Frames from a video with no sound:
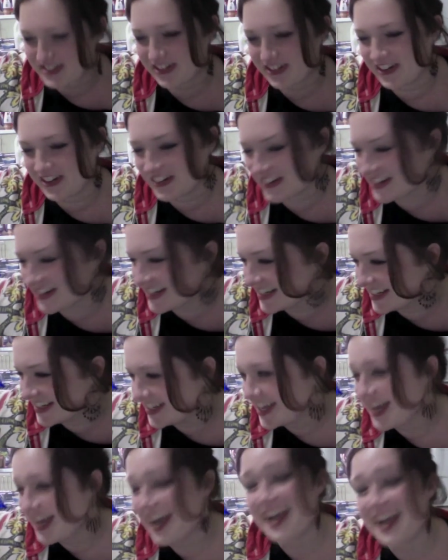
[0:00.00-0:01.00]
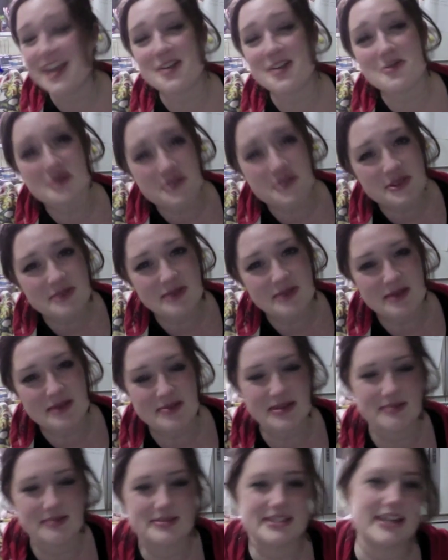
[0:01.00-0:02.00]
sorry, it really made
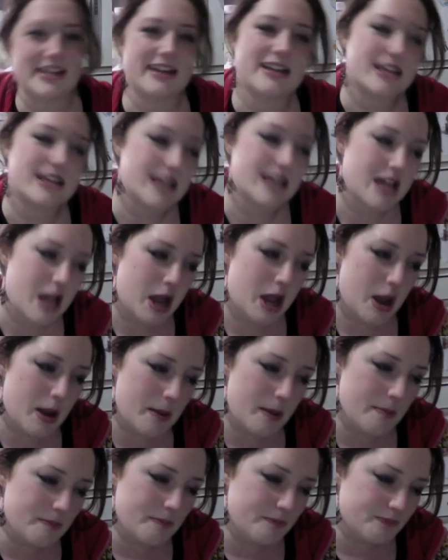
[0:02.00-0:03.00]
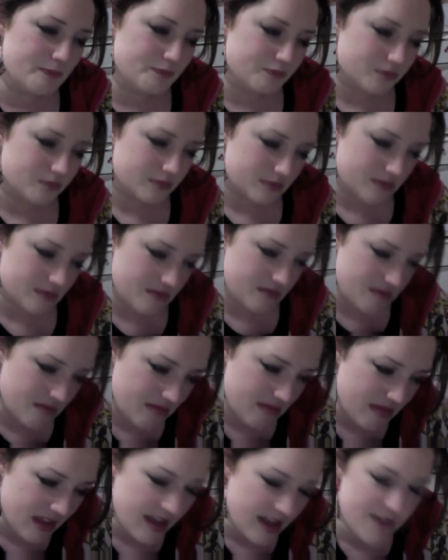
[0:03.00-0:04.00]
me upset. Um,
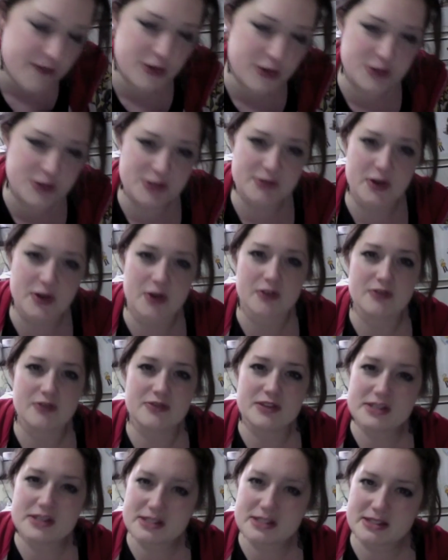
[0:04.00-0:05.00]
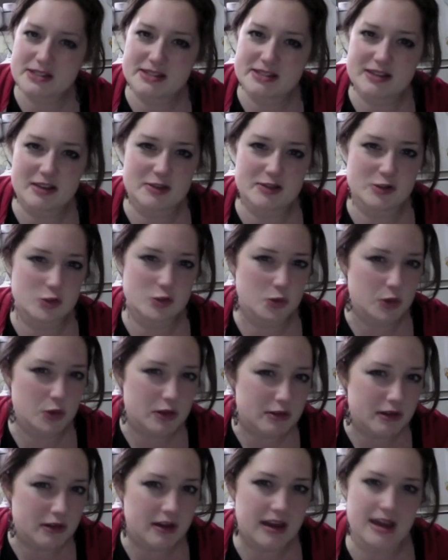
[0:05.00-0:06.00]
First of all, this is a story
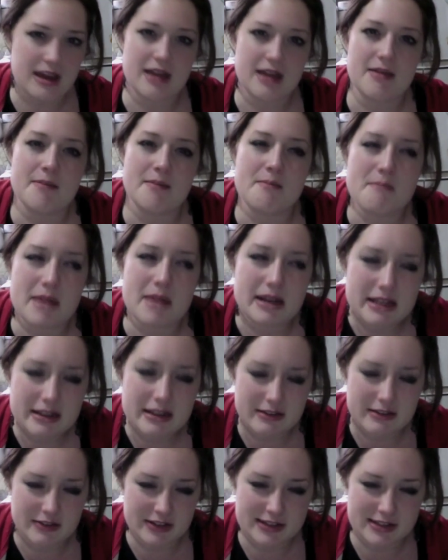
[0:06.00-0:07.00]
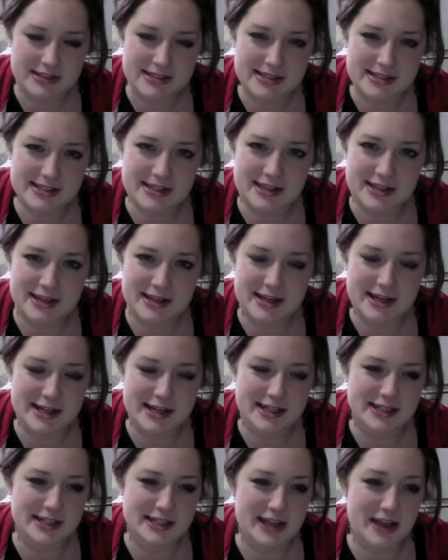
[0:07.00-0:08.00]
that many of us
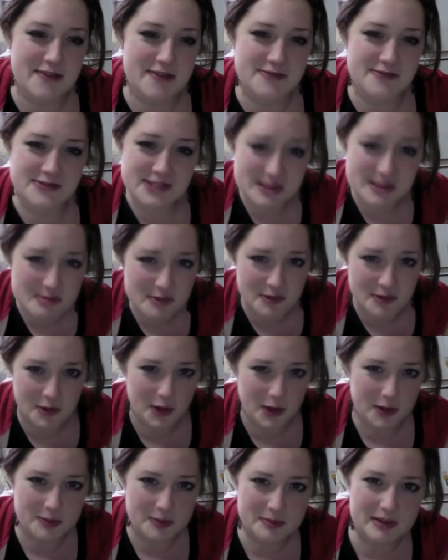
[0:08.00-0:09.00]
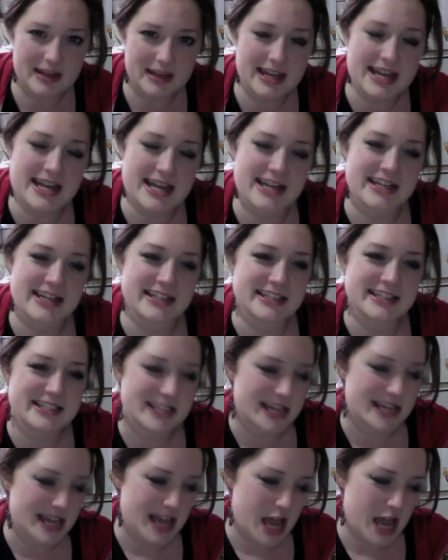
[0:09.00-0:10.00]
uh, have seen before. And
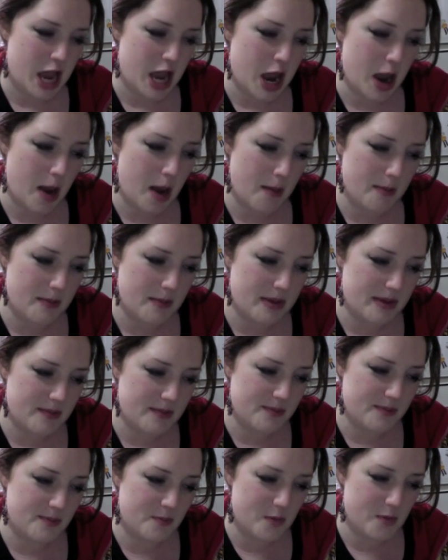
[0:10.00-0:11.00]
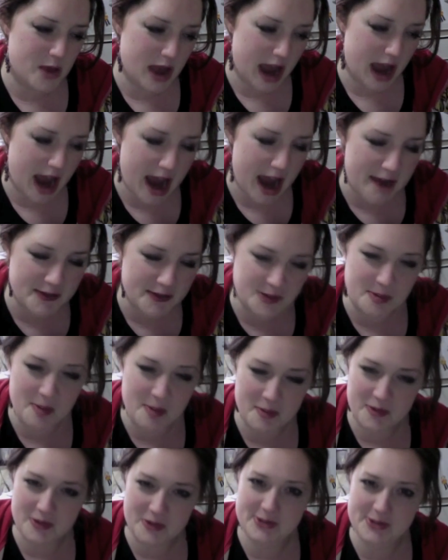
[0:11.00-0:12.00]
um, we have to
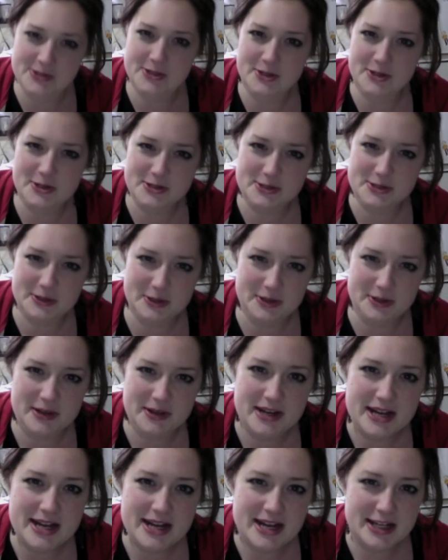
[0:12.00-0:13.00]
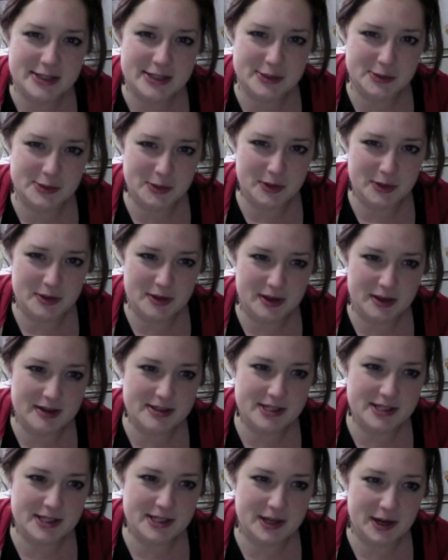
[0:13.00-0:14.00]
remember that it's also a story
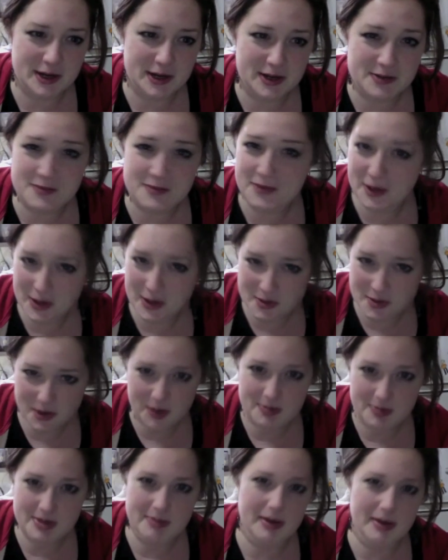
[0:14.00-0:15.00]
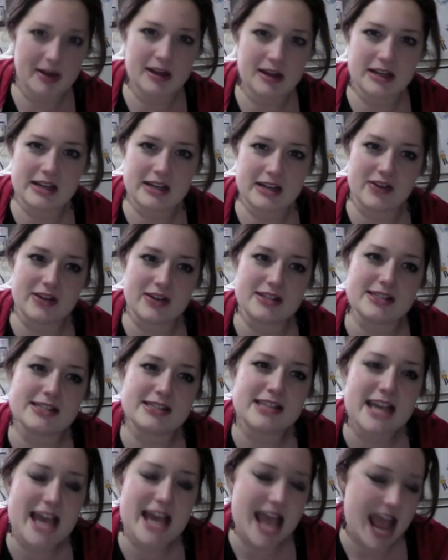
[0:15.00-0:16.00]
that uh, could very well be about any of us.
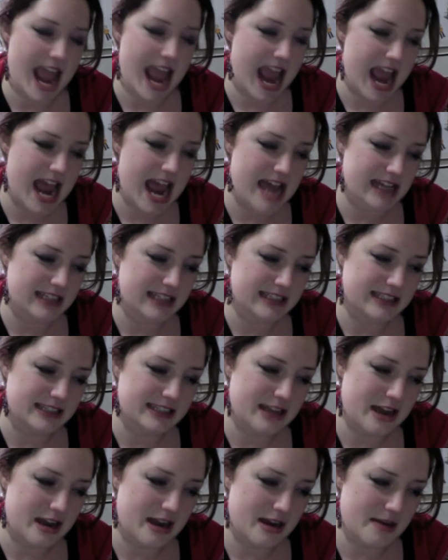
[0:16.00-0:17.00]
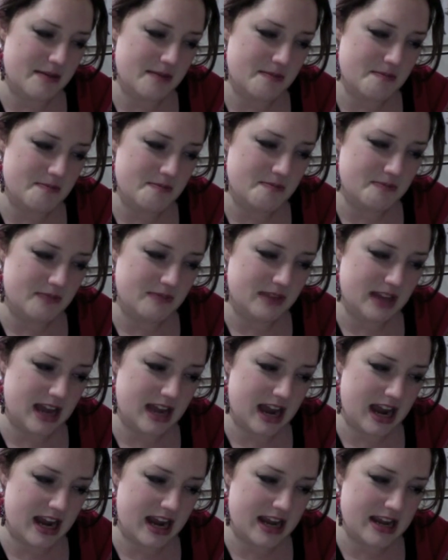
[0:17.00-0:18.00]
And um,
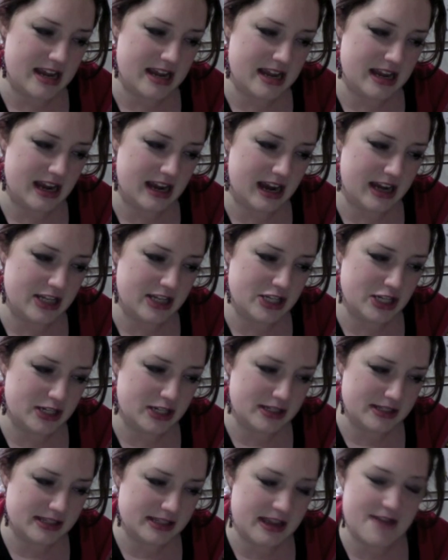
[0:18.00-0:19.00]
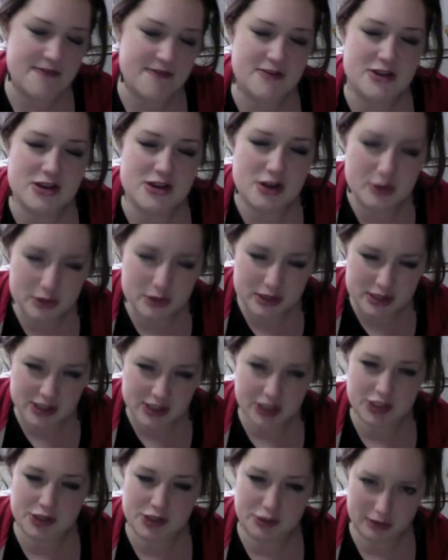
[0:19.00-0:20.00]
I, I just have noticed a
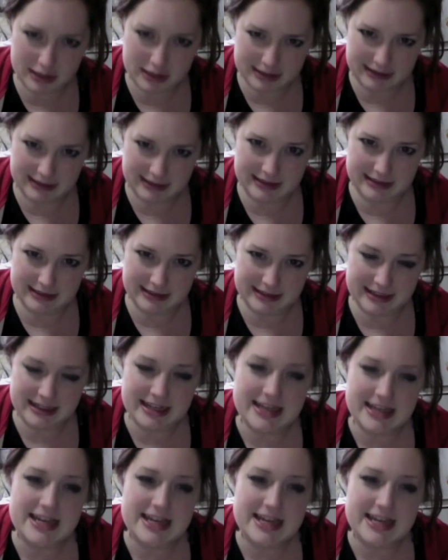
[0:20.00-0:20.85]
trend lately.